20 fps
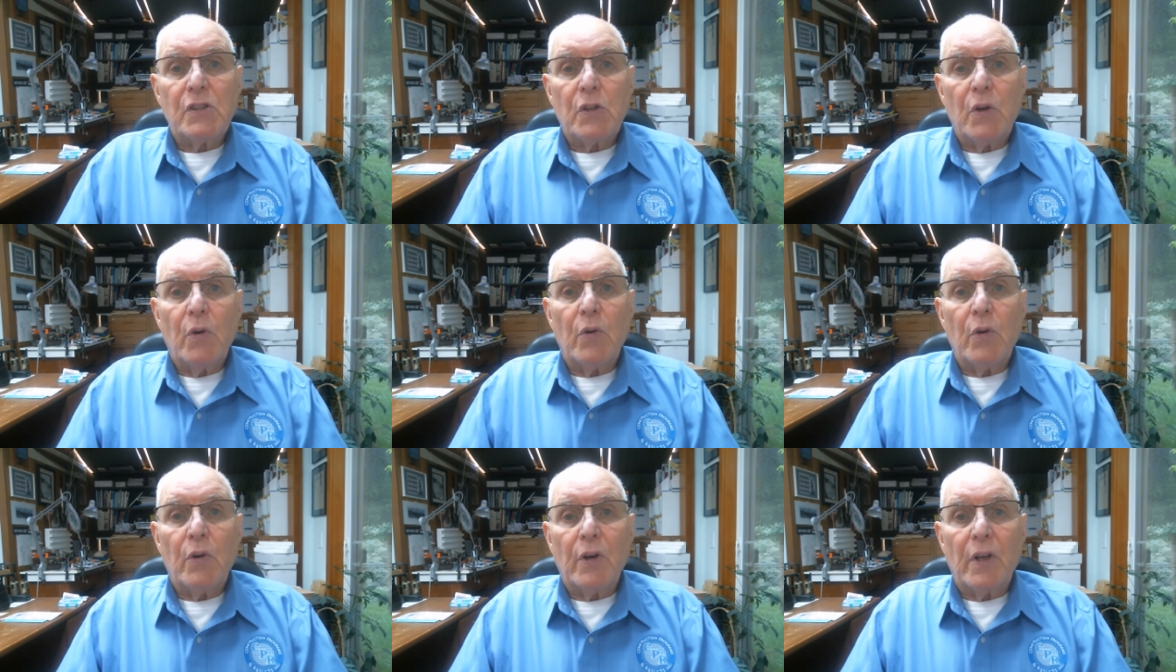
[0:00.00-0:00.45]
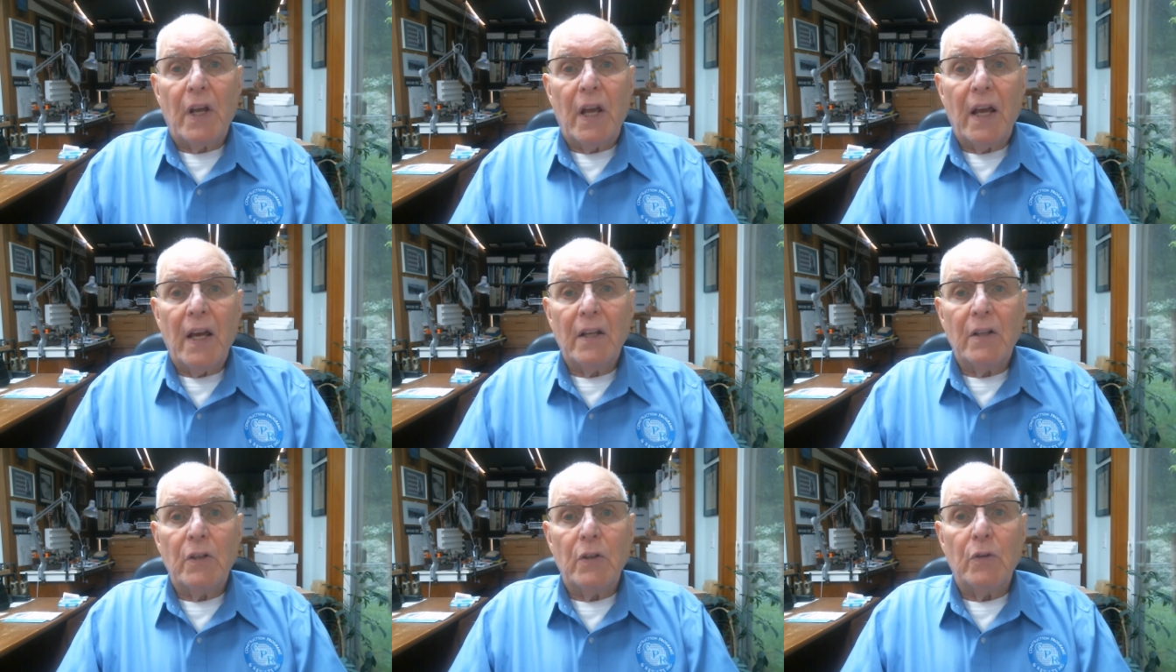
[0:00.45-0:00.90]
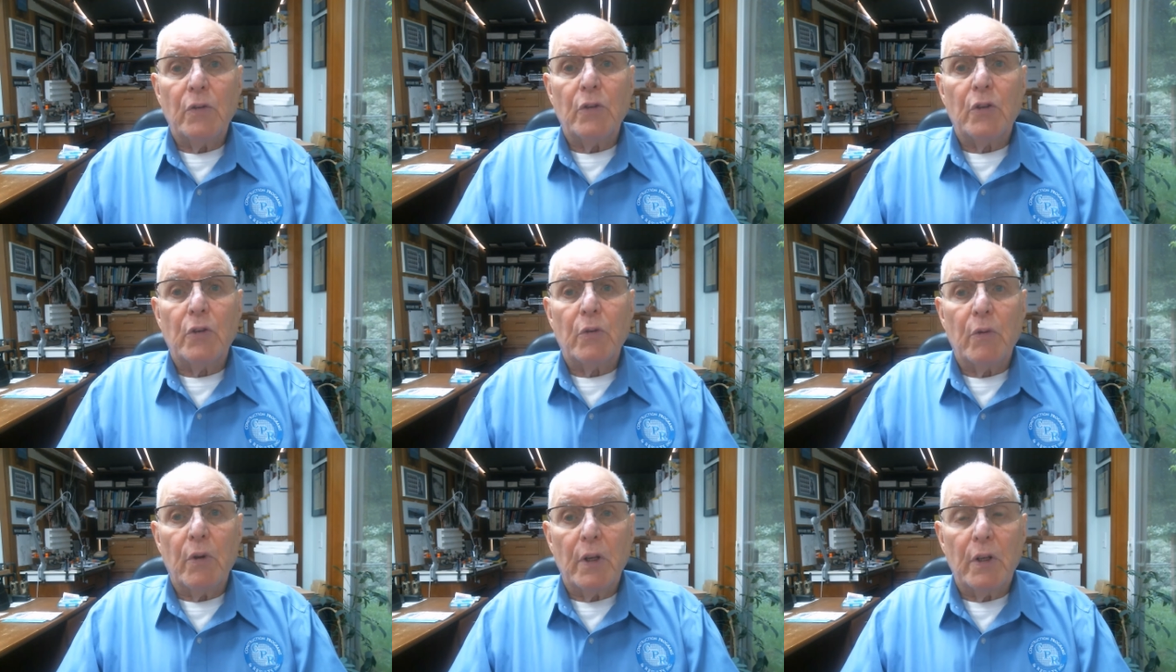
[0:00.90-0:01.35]
owner can do to
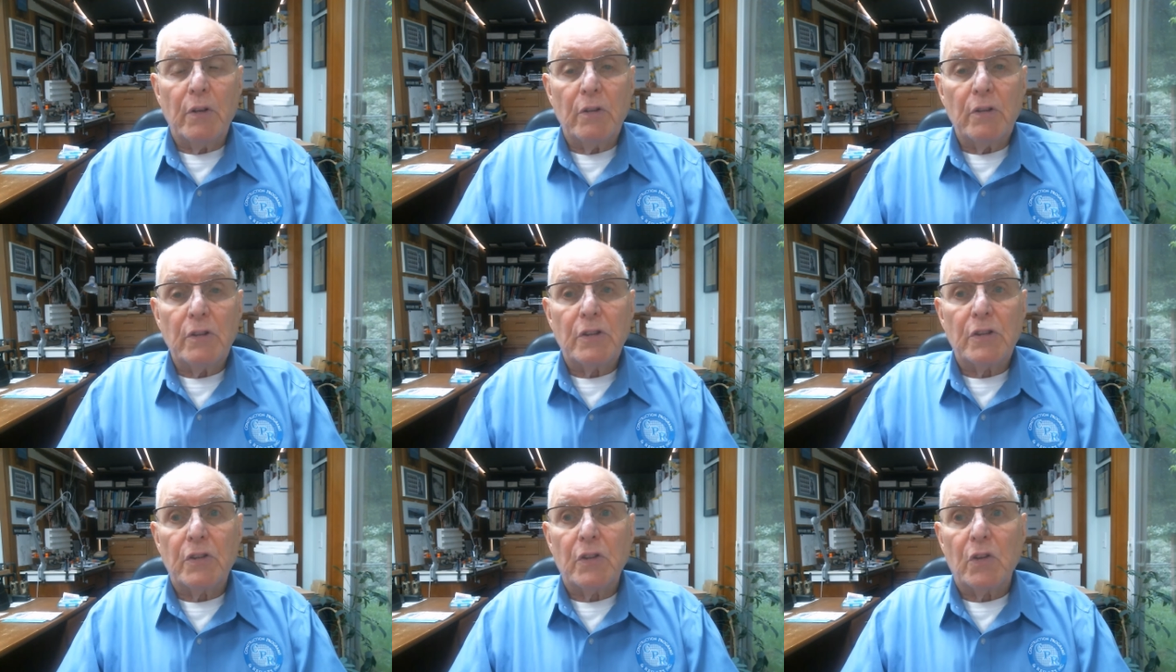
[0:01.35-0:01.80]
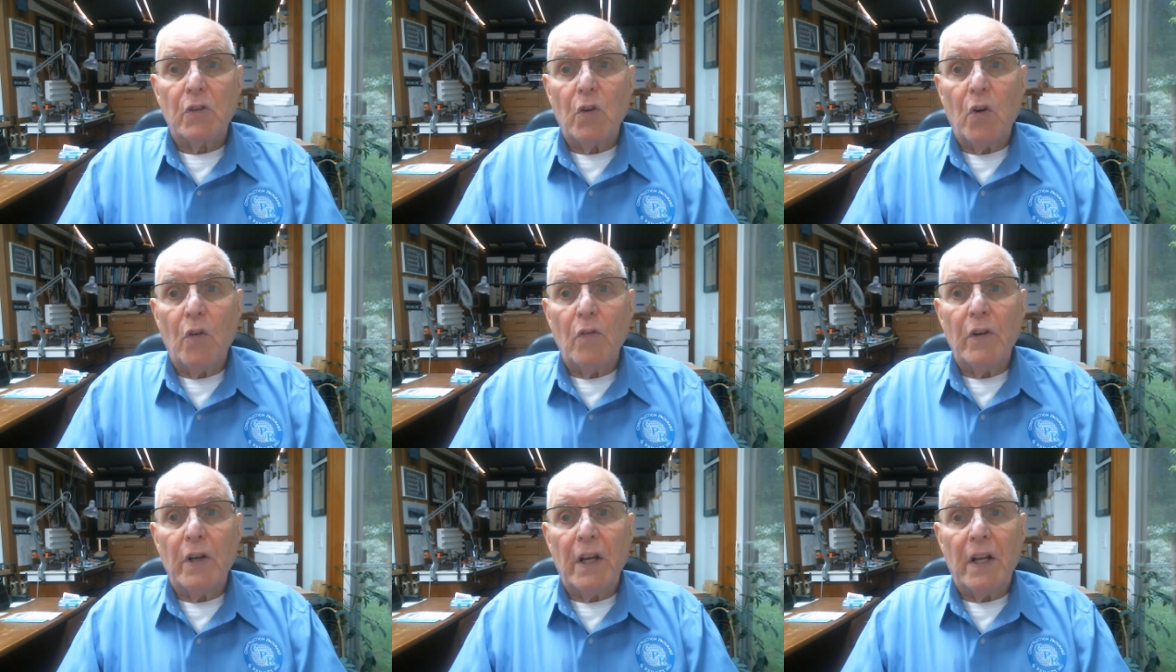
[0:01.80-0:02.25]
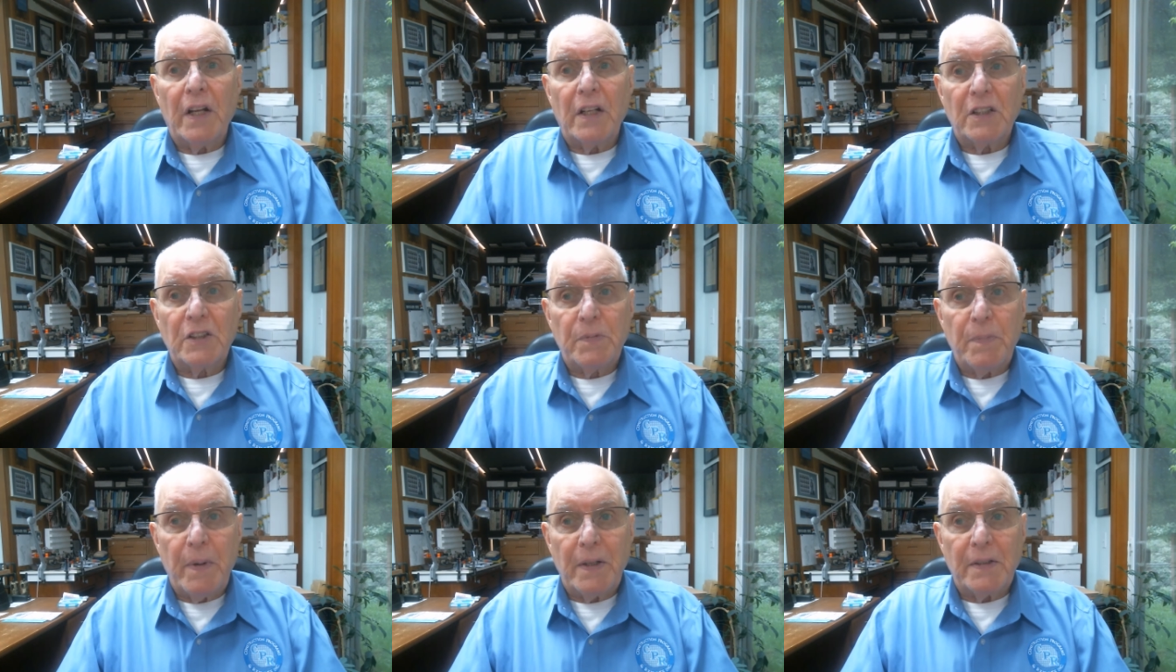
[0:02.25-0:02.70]
reduce their overhead
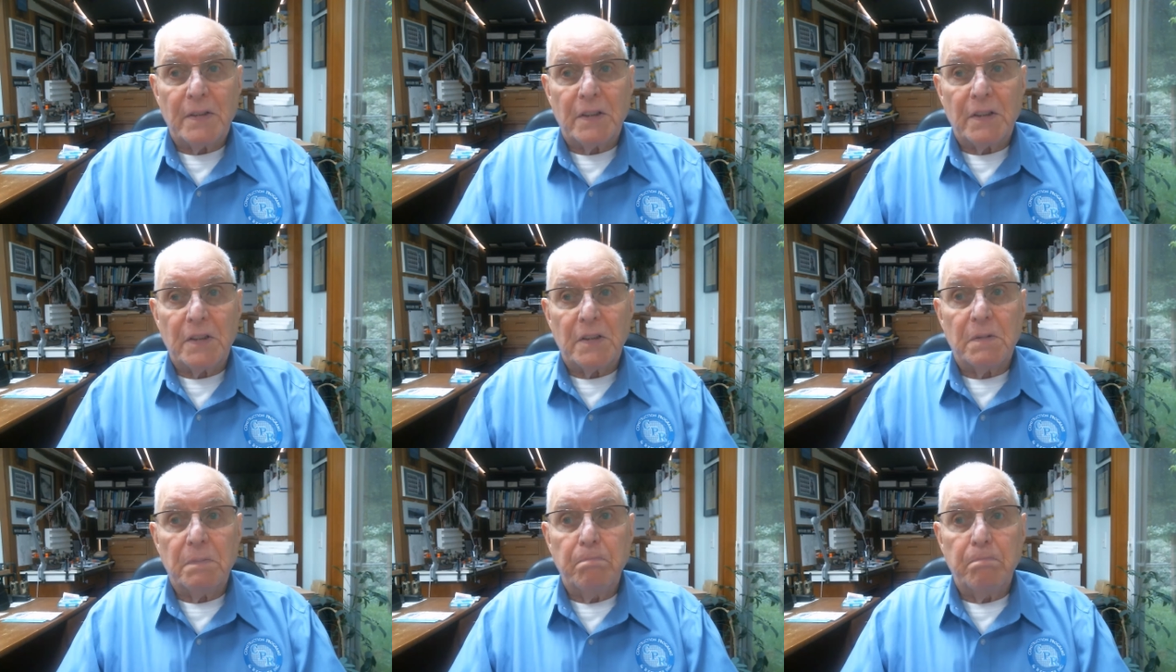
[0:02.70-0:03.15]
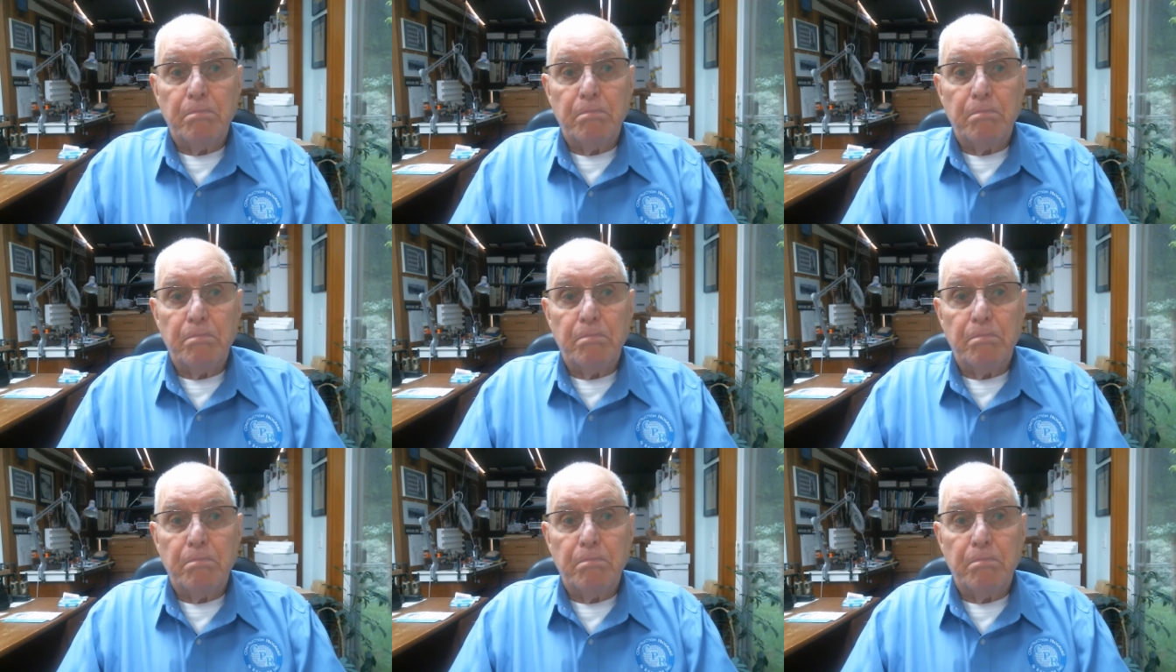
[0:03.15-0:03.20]
expenses,